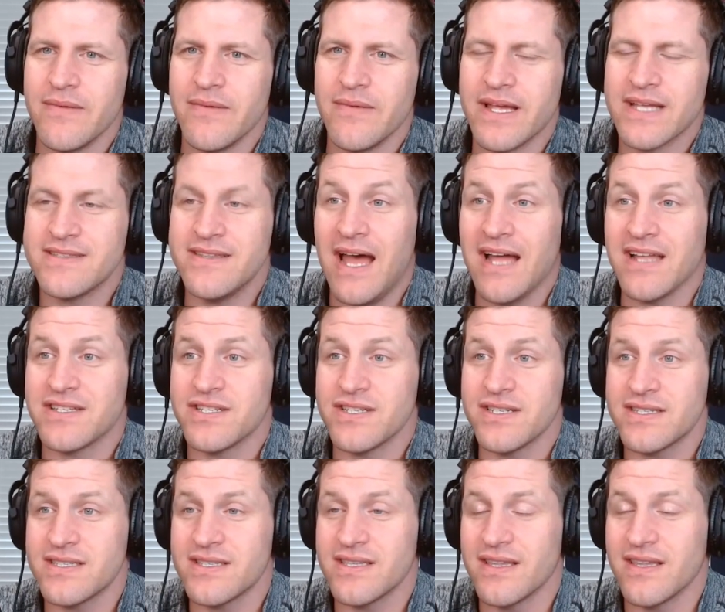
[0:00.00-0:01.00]
It's not
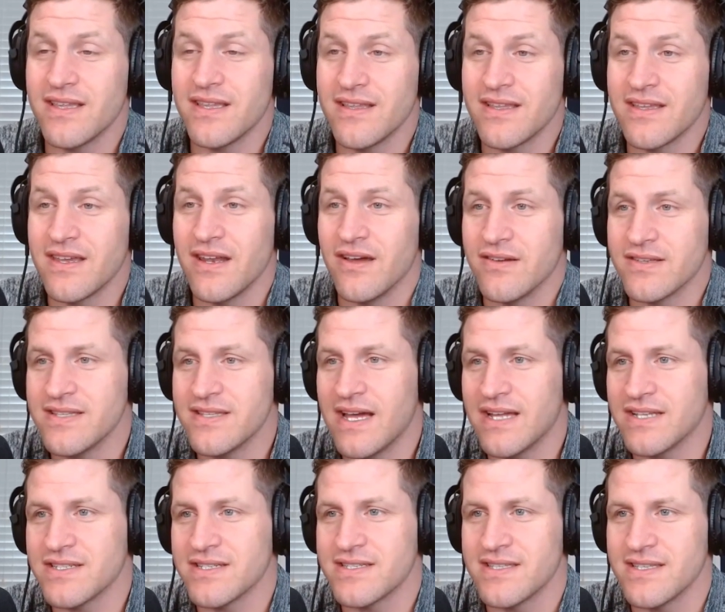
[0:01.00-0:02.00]
just it's
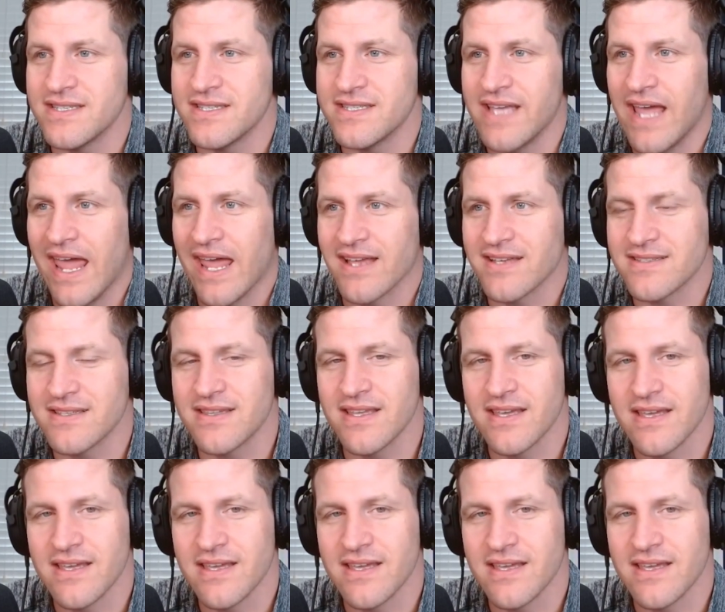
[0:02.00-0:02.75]
not just the sayings that they